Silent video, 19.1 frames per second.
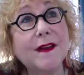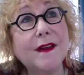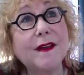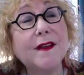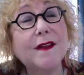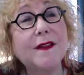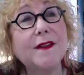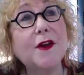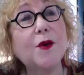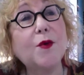
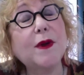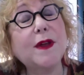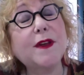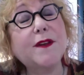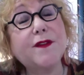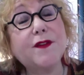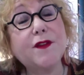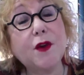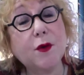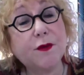there
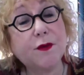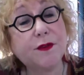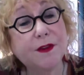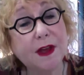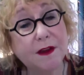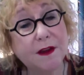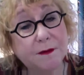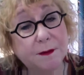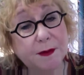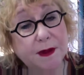is no
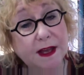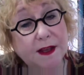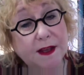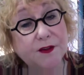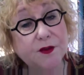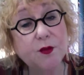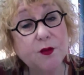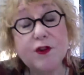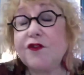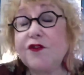safe
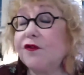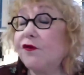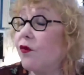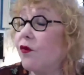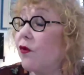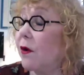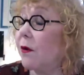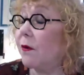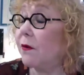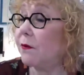place, which
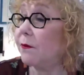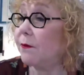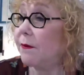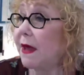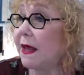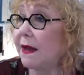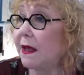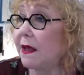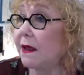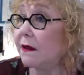for
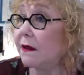many